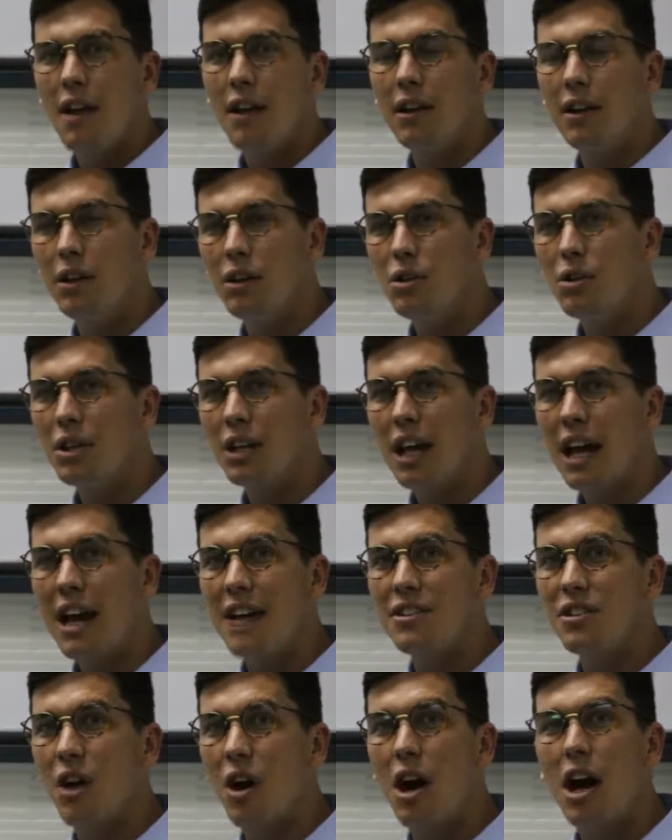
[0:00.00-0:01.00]
look
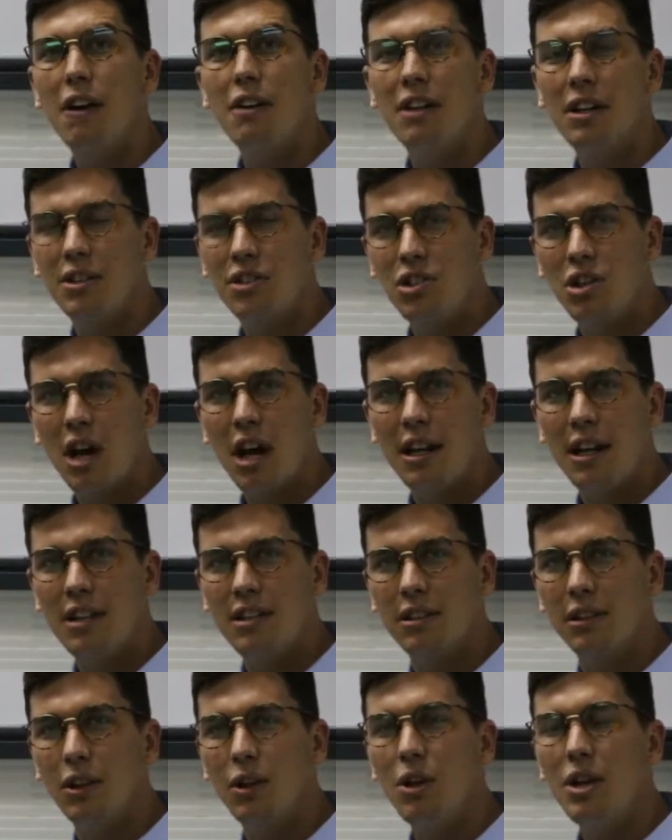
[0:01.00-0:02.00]
at hiring a
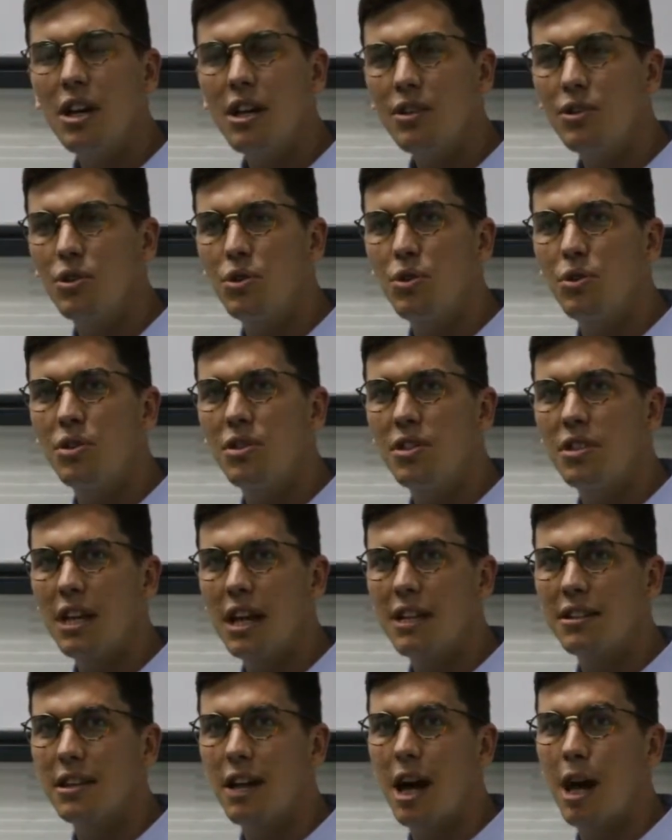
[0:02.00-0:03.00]
Chinese lawyer to
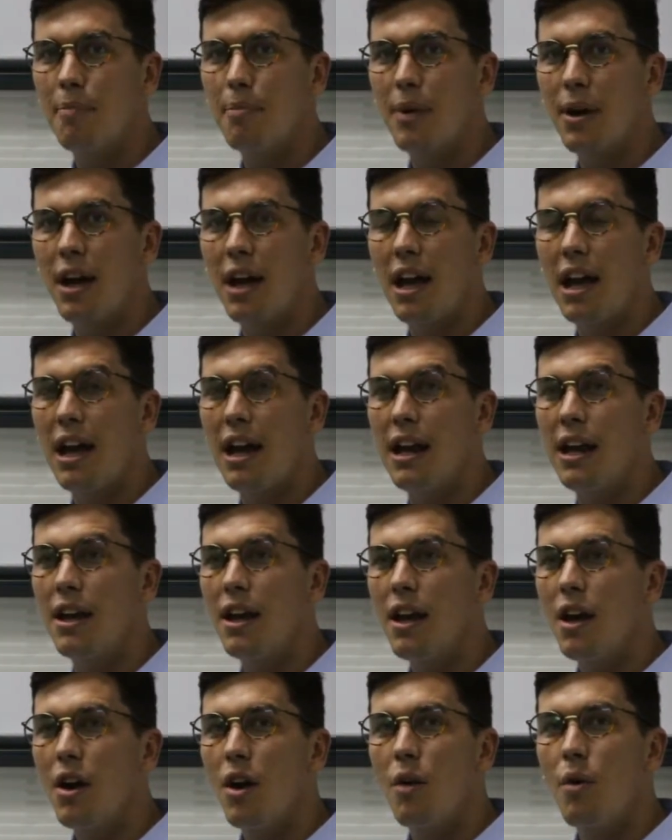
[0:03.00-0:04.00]
set up
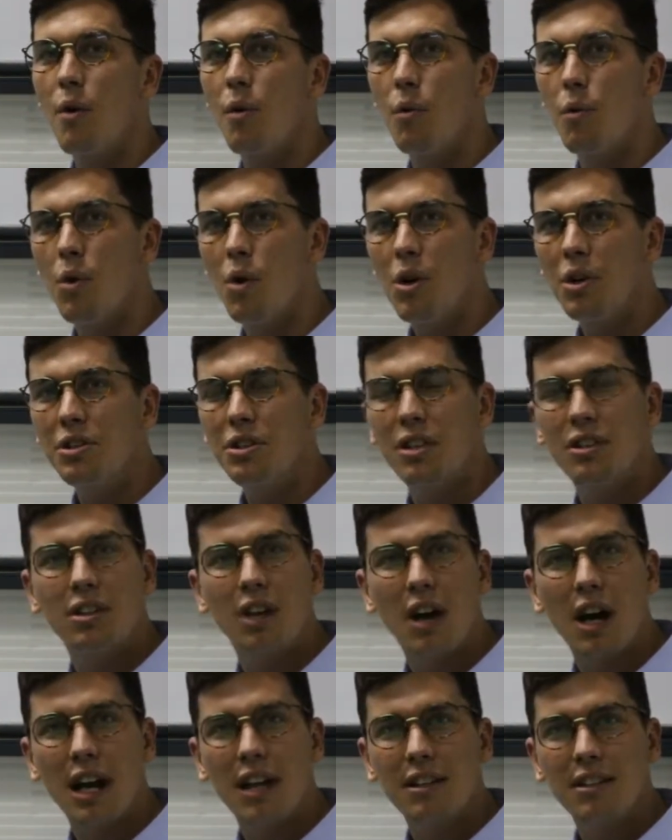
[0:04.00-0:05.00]
a
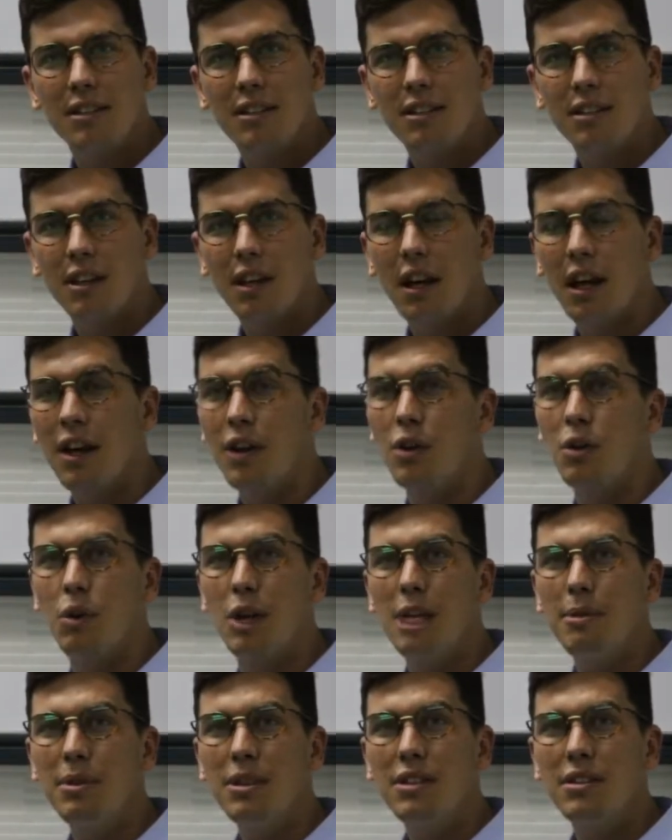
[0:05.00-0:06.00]
watertight
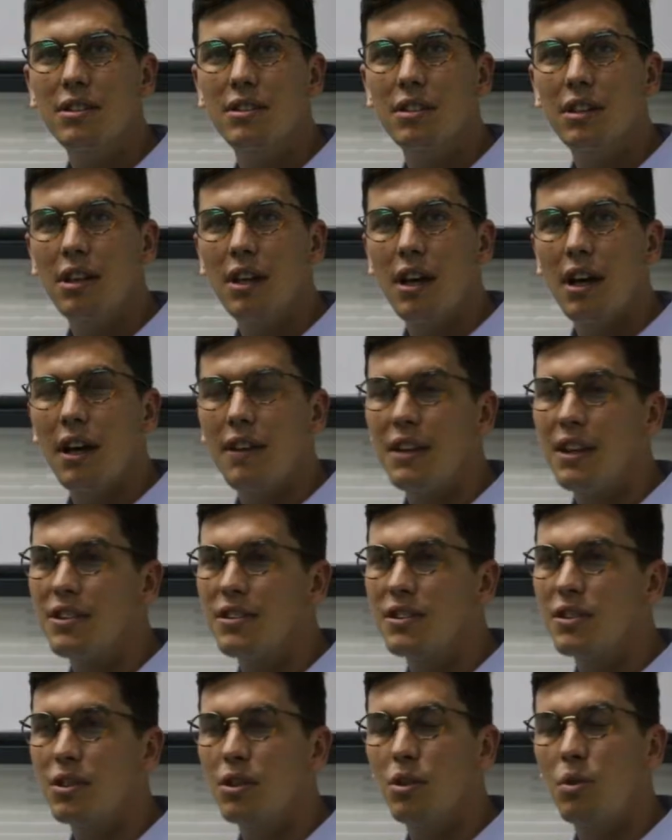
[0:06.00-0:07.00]
agreement.
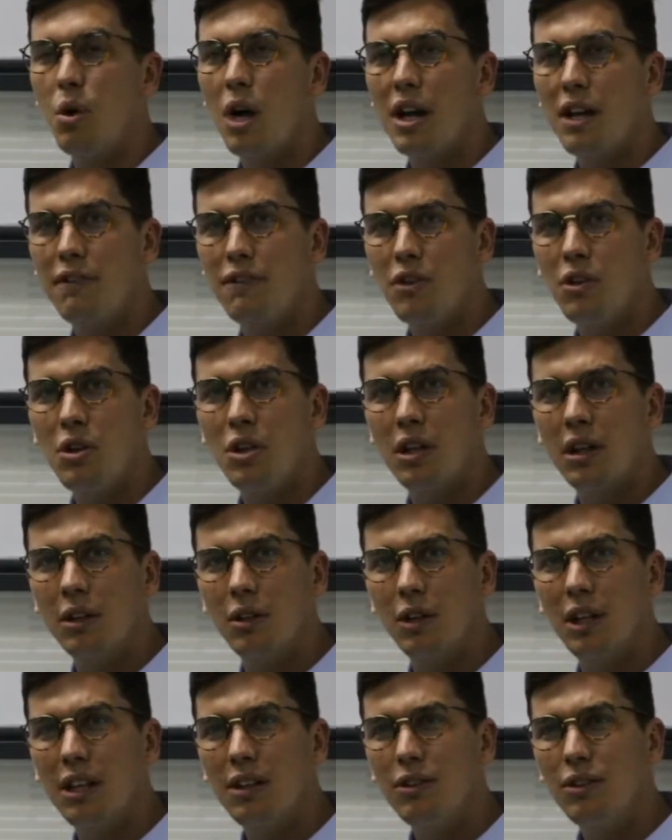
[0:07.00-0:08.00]
There's quite a few you can
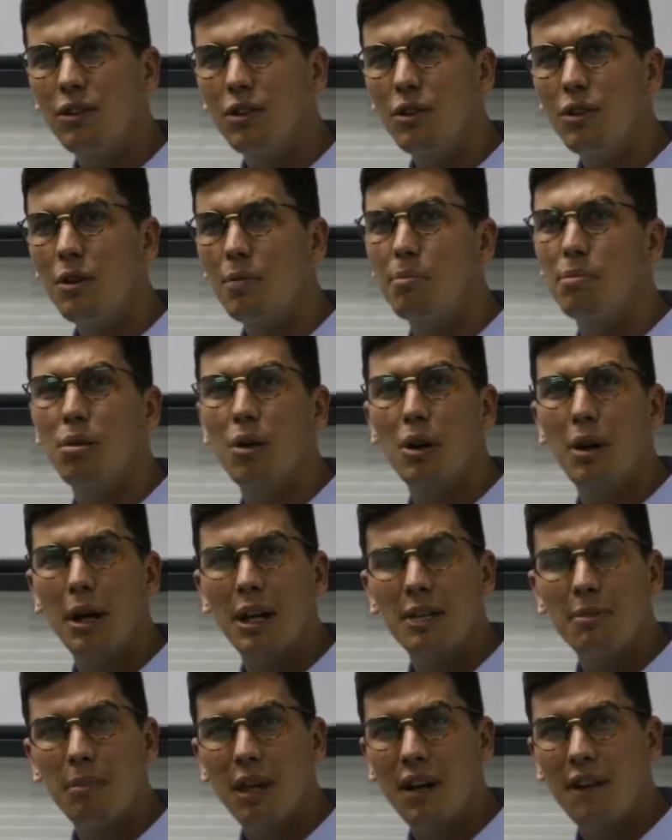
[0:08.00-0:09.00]
look into.
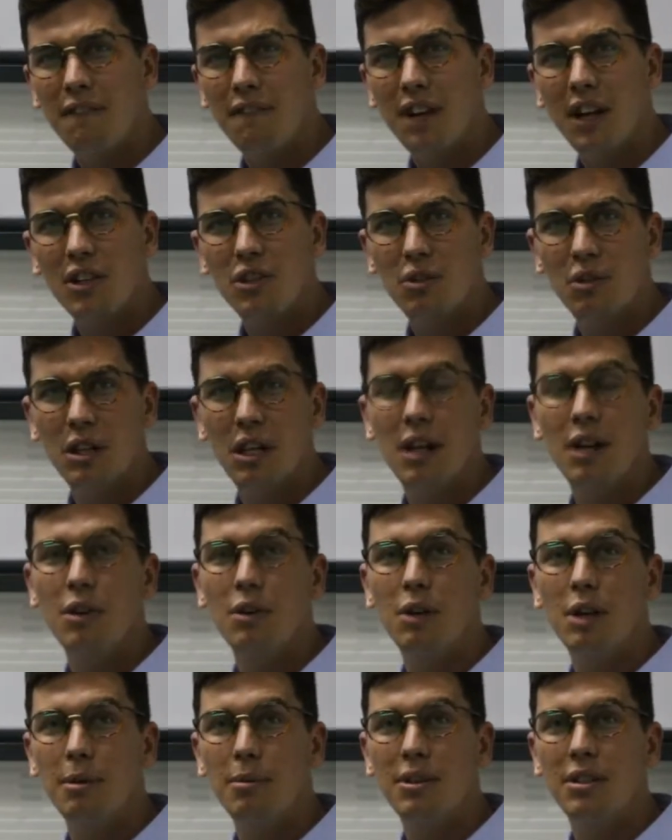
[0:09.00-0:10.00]
Product manufacturing
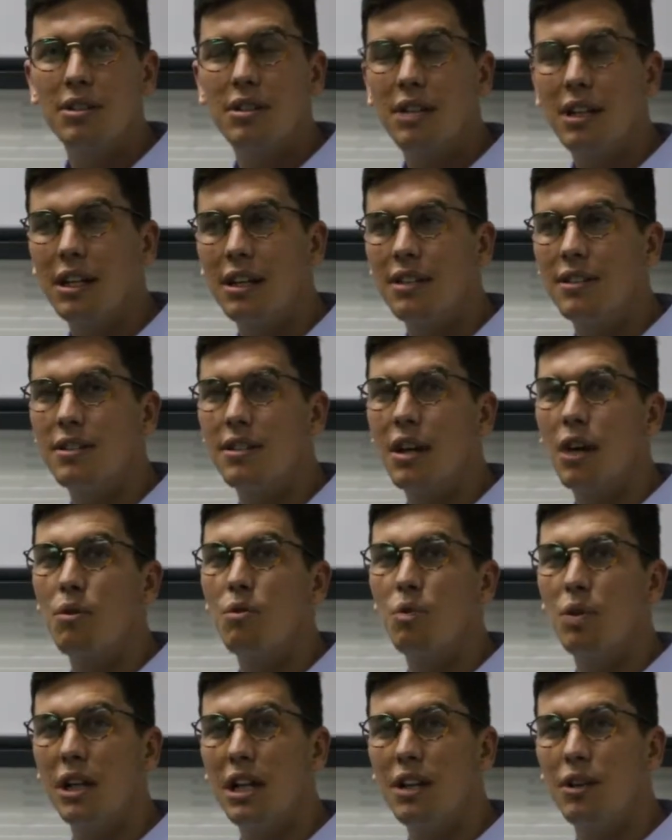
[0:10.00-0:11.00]
agreement is a
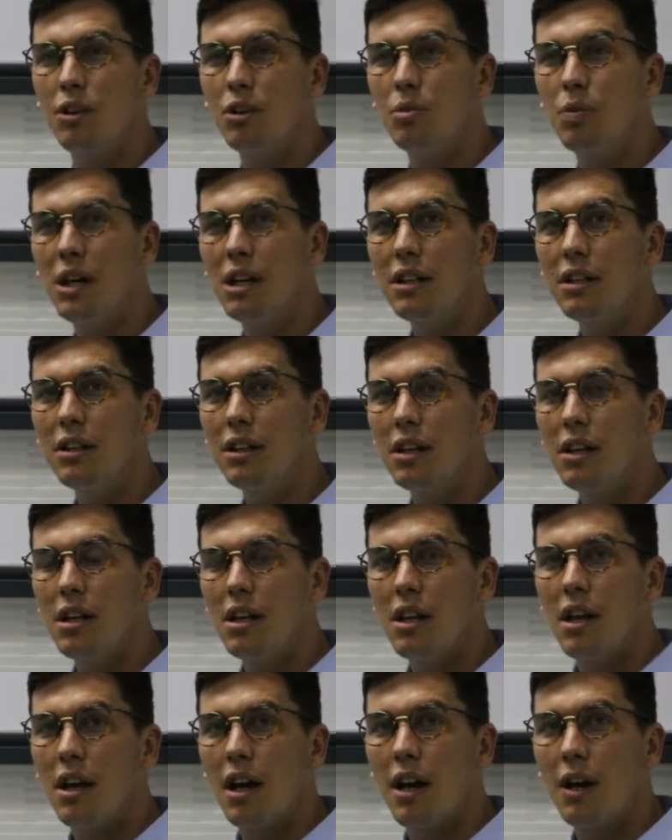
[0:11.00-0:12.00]
really good one.
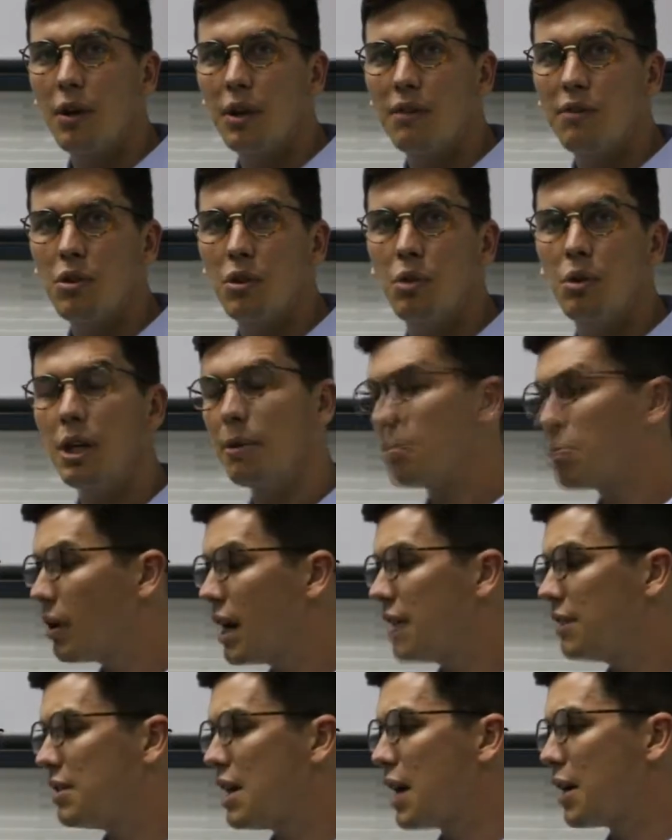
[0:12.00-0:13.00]
I'll give you a quick
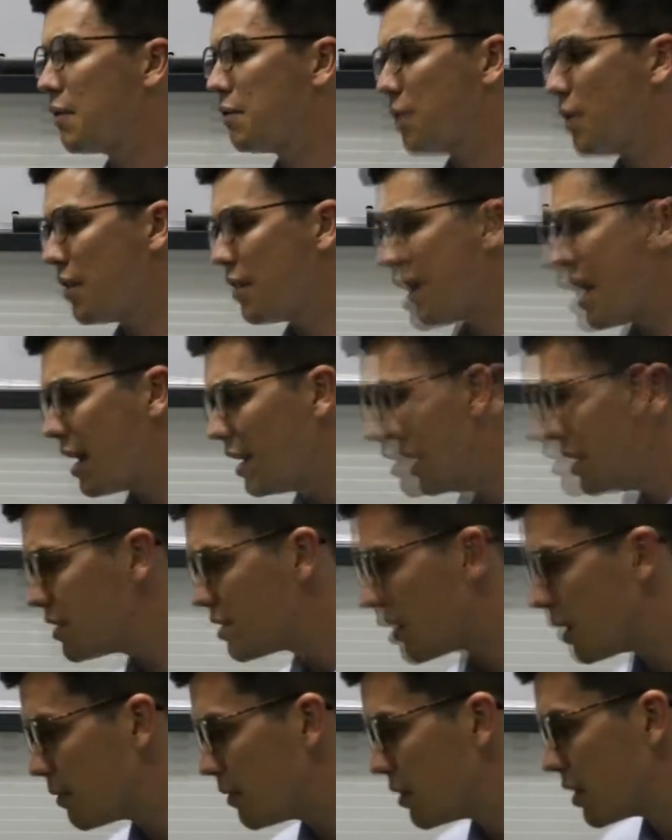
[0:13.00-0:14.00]
breakdown of what that is.
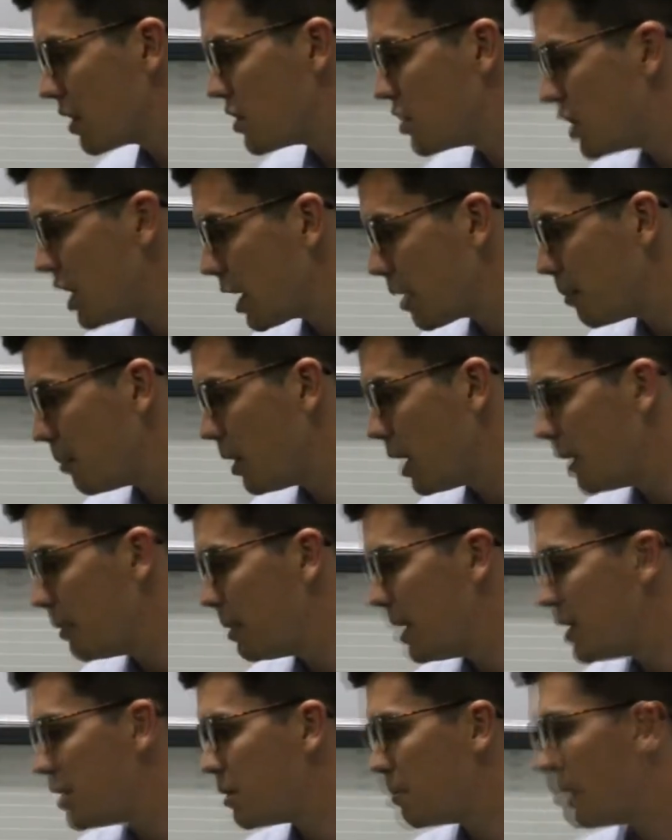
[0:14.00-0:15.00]
So I've got to check my
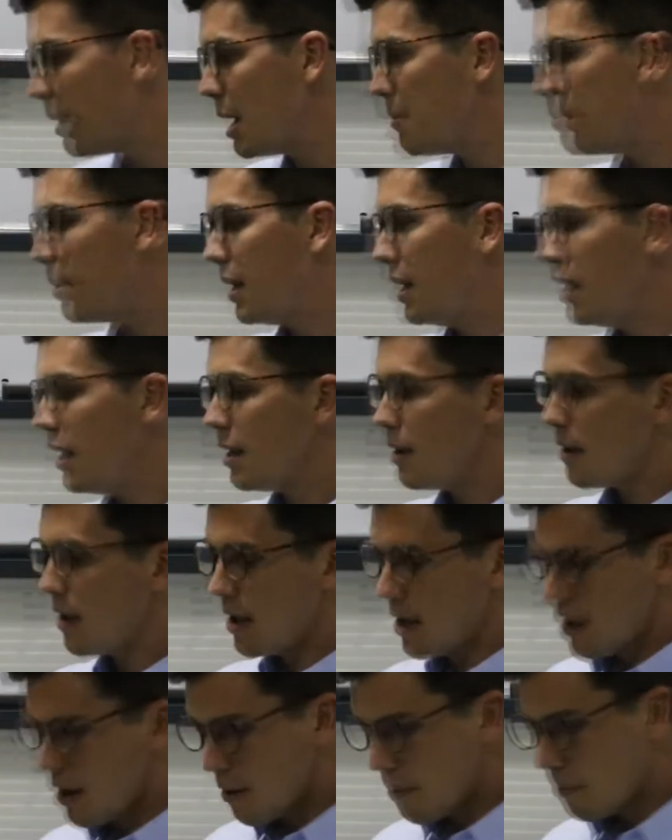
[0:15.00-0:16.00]
piece of paper here.
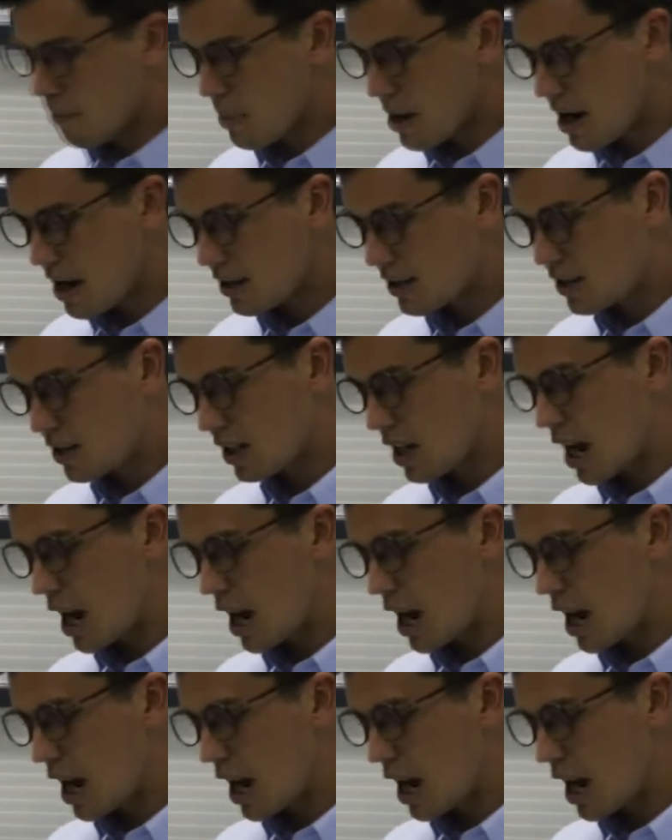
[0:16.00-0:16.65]
But